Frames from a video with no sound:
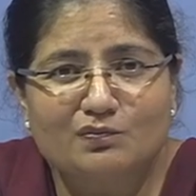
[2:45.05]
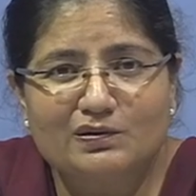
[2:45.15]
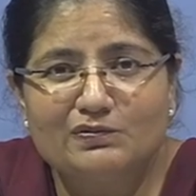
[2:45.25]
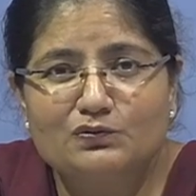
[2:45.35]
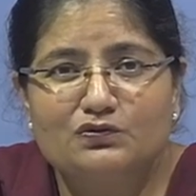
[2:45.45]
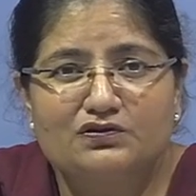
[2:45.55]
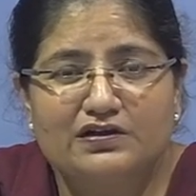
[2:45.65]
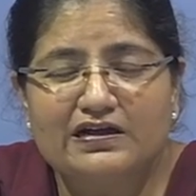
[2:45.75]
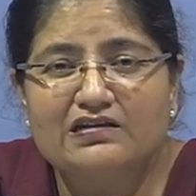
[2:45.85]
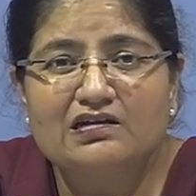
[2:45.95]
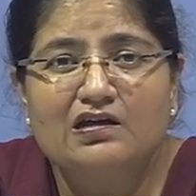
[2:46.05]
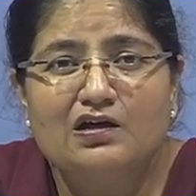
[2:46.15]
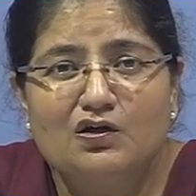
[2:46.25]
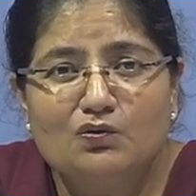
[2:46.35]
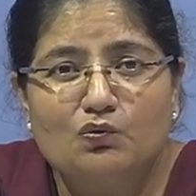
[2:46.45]
People would write
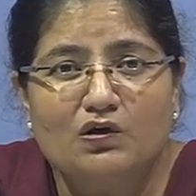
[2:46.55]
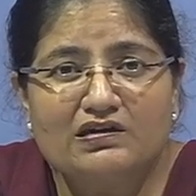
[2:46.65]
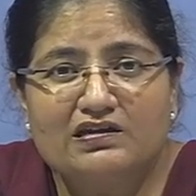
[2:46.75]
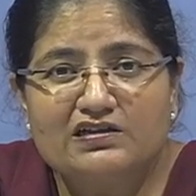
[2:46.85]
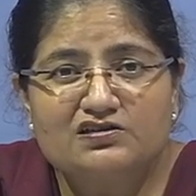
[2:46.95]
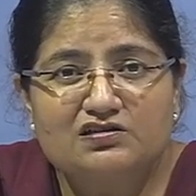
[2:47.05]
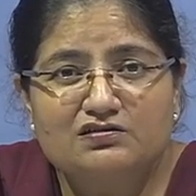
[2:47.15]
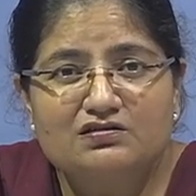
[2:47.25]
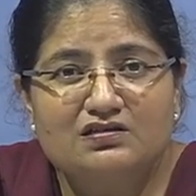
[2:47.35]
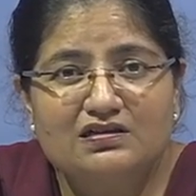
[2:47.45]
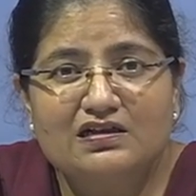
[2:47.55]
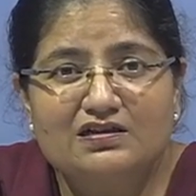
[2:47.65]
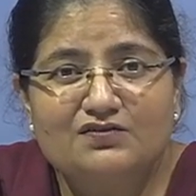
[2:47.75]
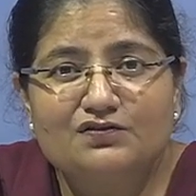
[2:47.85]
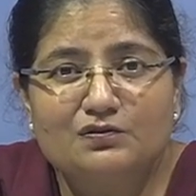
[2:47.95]
what their children did at
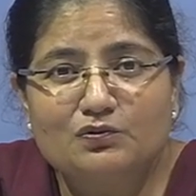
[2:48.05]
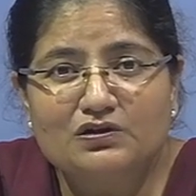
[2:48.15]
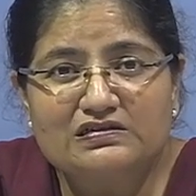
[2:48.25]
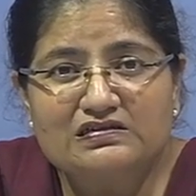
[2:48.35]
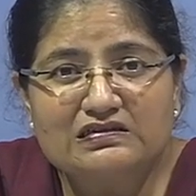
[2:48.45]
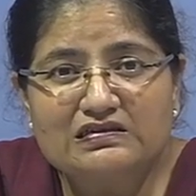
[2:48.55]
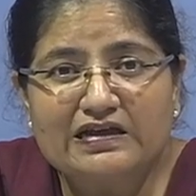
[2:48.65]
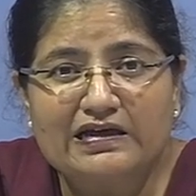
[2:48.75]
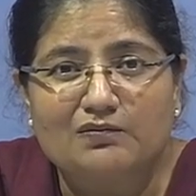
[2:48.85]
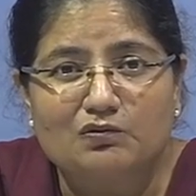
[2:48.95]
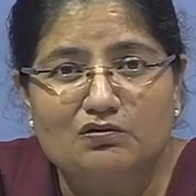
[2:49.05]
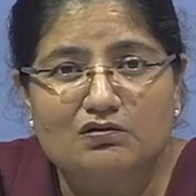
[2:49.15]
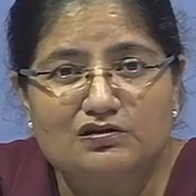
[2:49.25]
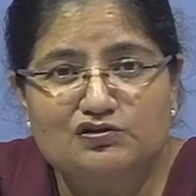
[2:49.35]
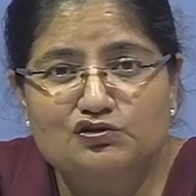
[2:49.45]
different points in time,
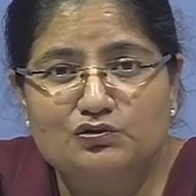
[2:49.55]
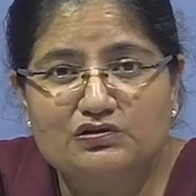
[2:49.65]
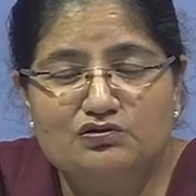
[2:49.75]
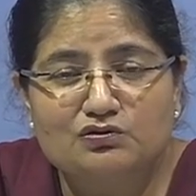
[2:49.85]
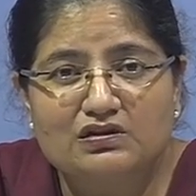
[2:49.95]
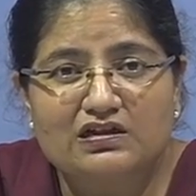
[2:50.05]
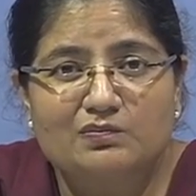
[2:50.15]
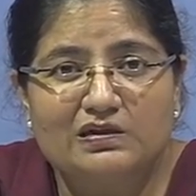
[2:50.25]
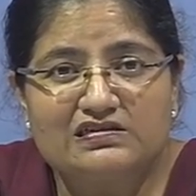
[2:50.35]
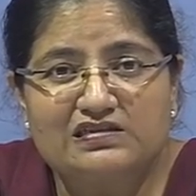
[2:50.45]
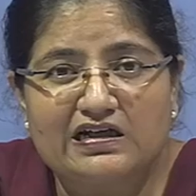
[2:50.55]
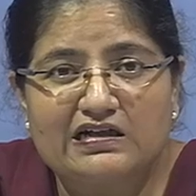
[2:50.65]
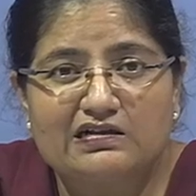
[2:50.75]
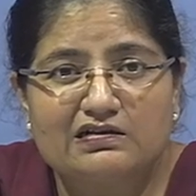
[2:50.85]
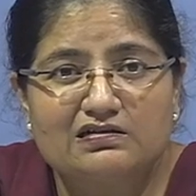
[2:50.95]
and so date my
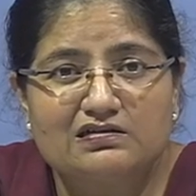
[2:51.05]
child